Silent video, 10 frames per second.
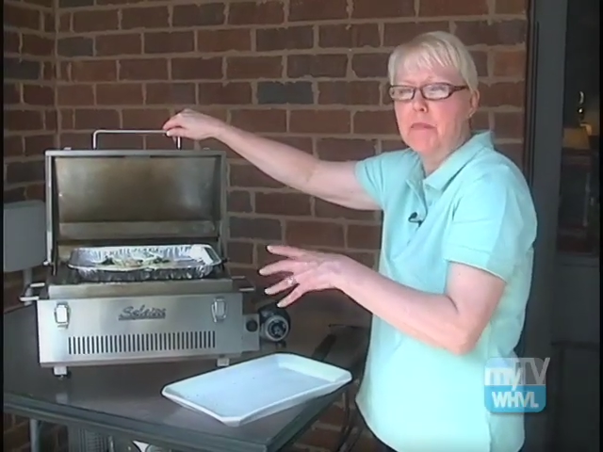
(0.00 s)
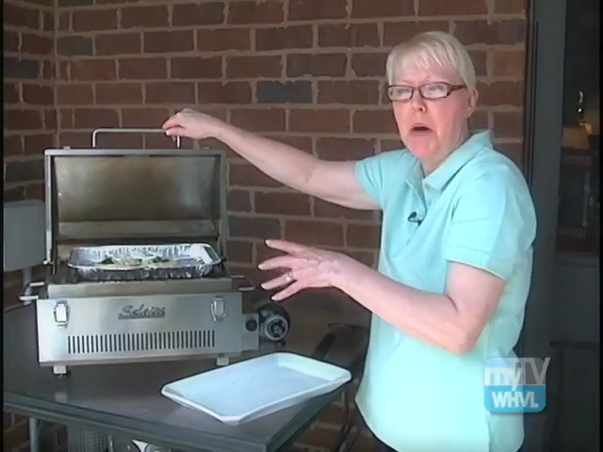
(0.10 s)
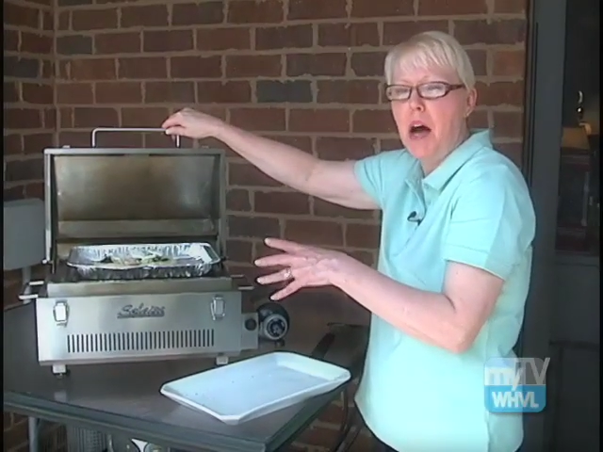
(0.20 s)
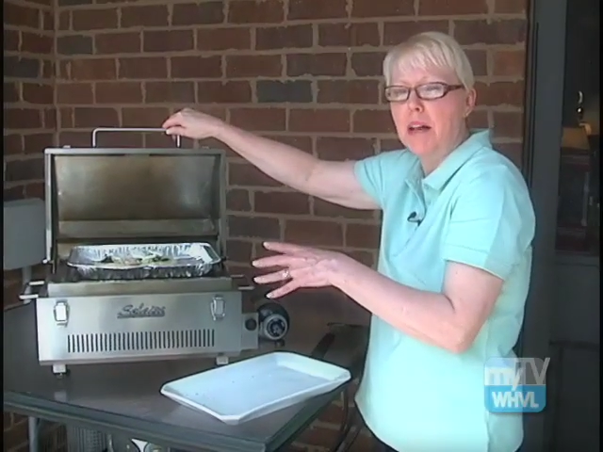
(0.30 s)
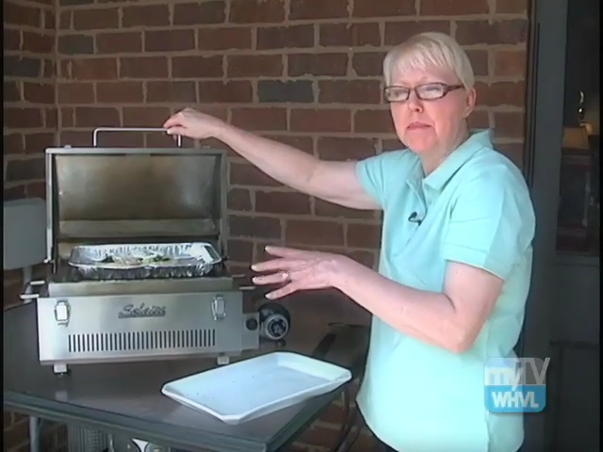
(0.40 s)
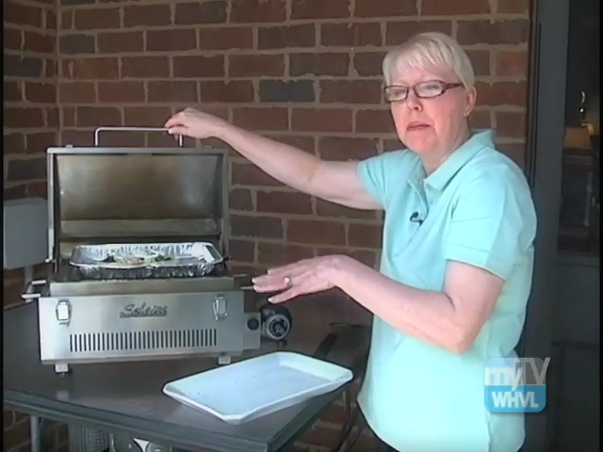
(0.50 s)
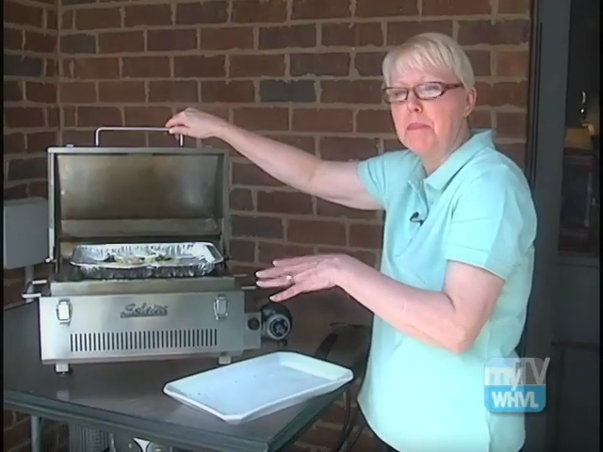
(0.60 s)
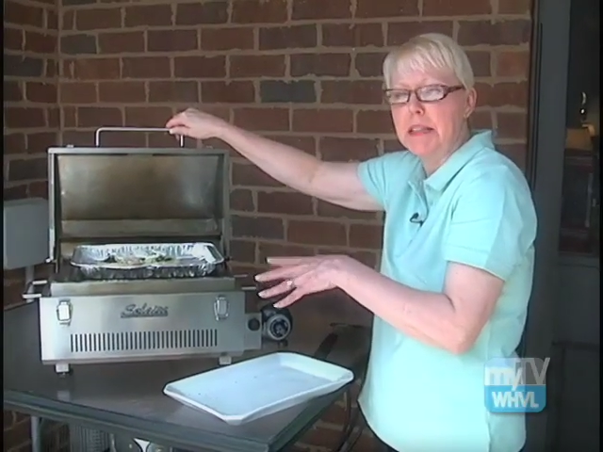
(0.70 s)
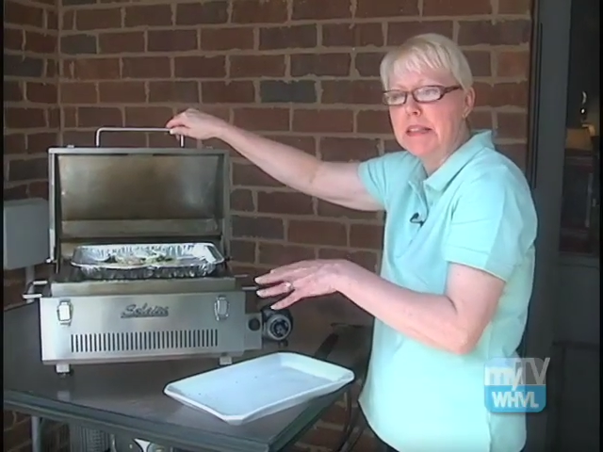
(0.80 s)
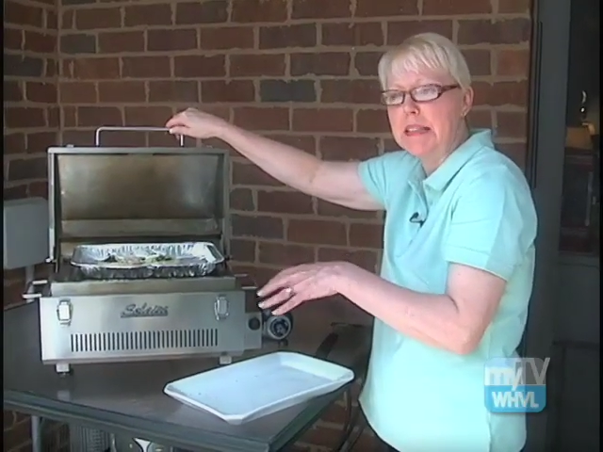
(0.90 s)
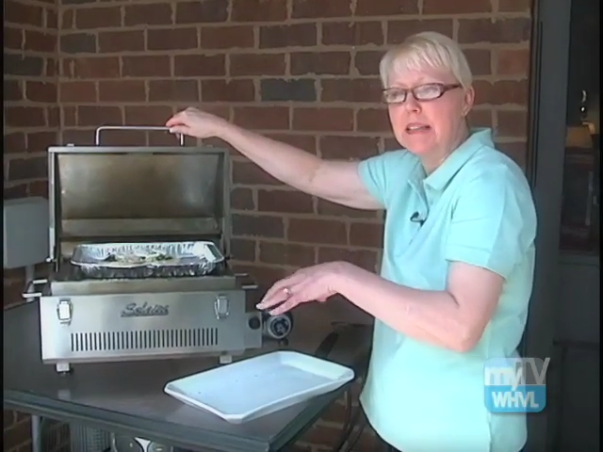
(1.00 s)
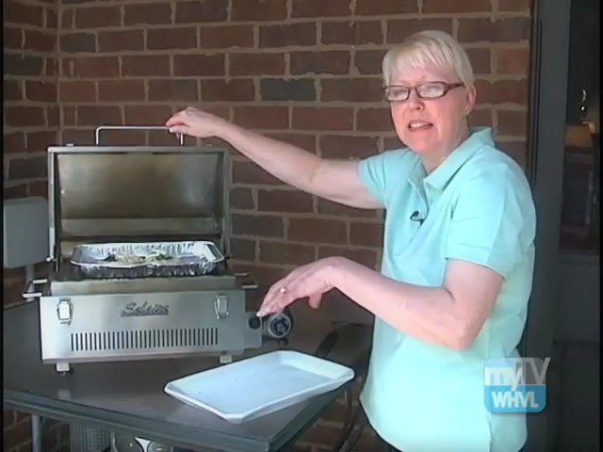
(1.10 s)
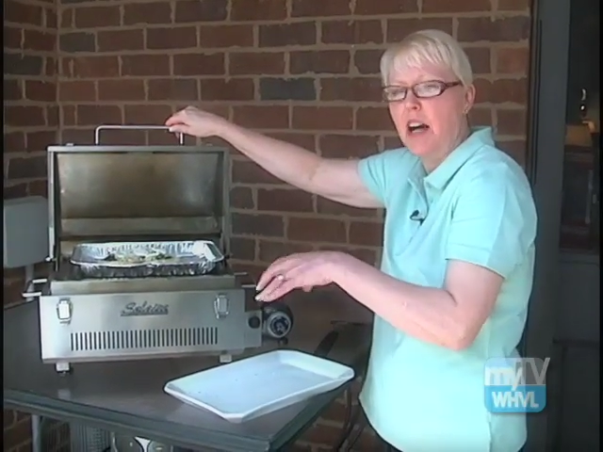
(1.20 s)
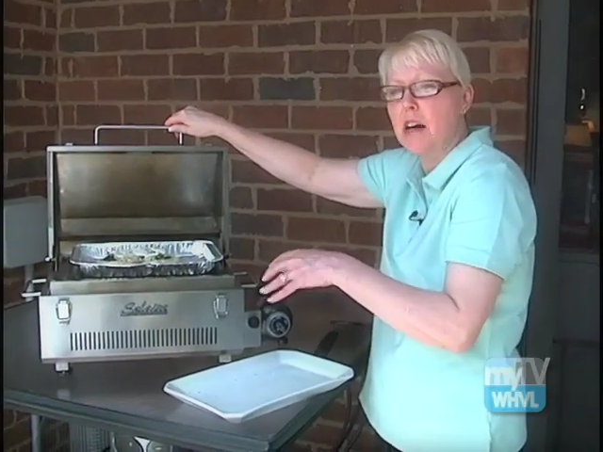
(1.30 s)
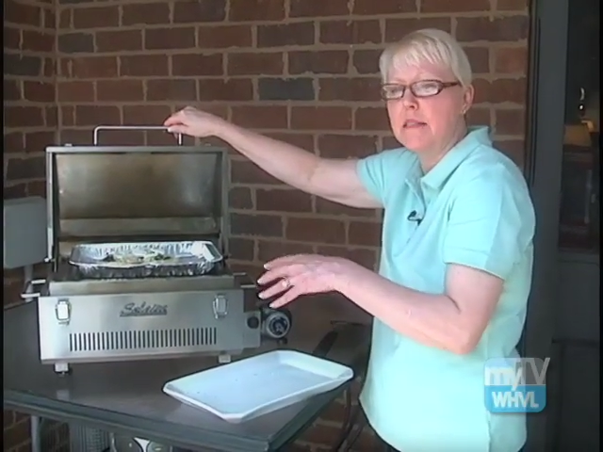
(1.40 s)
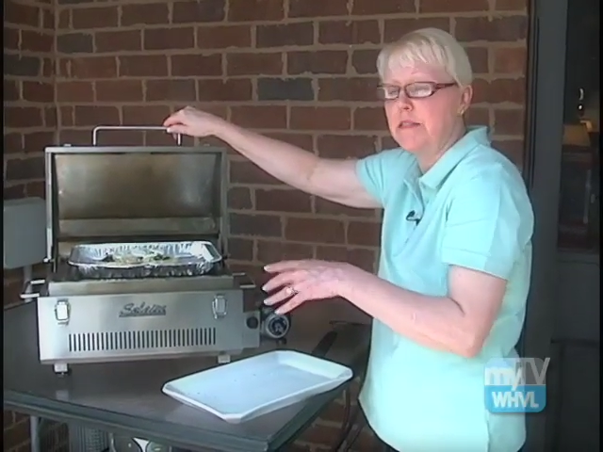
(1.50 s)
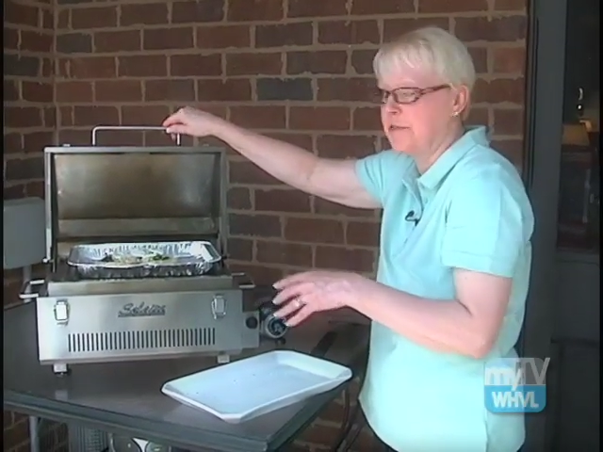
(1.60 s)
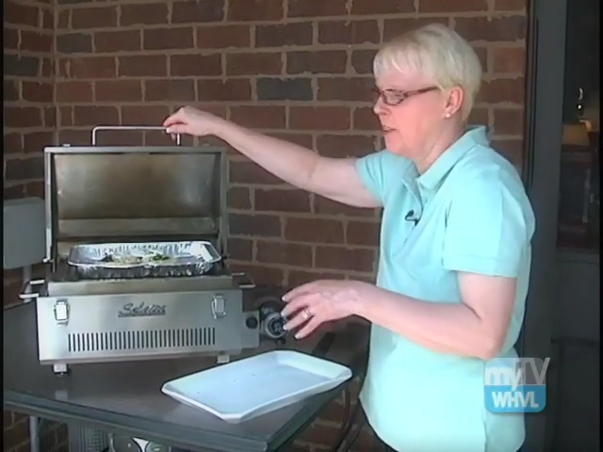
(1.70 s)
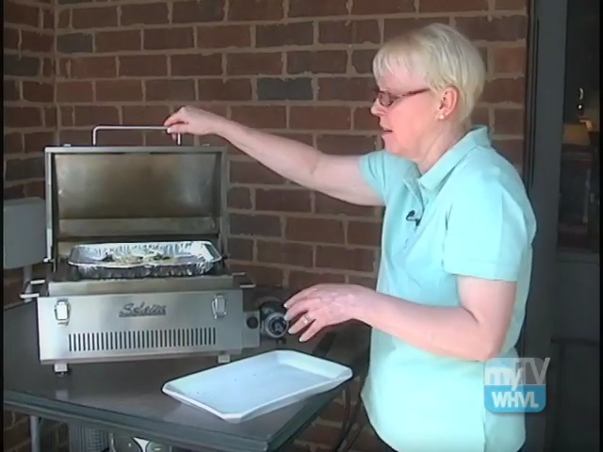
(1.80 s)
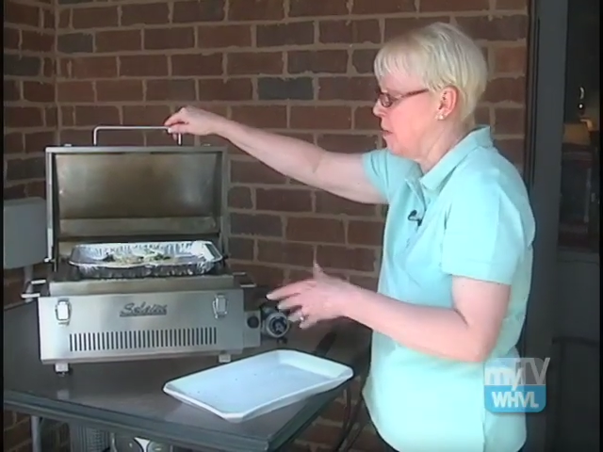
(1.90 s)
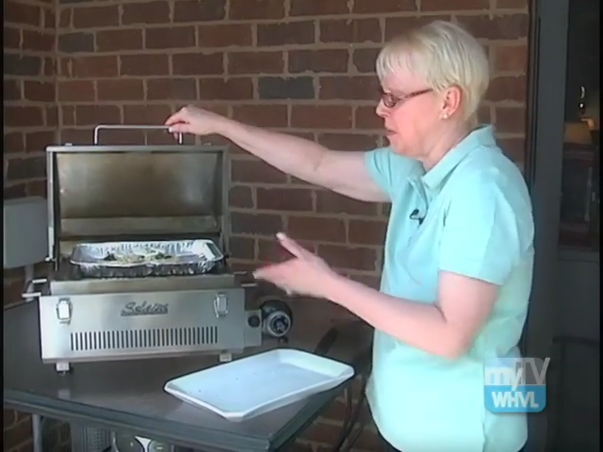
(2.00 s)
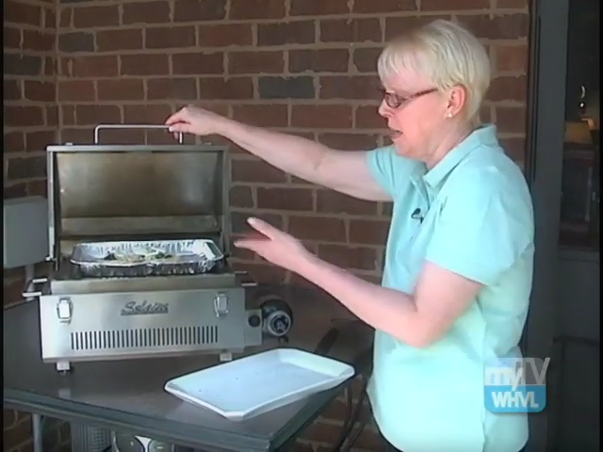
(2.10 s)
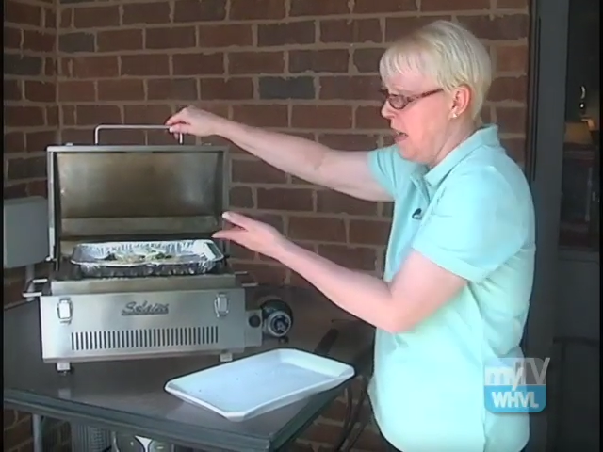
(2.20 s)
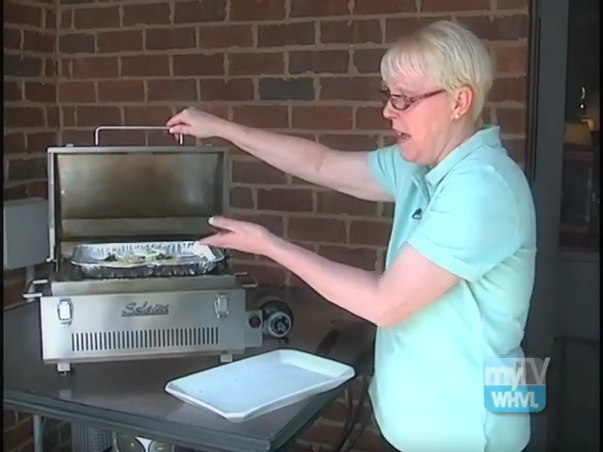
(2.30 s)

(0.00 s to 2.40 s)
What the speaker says: bottom and melting and causing flare-ups.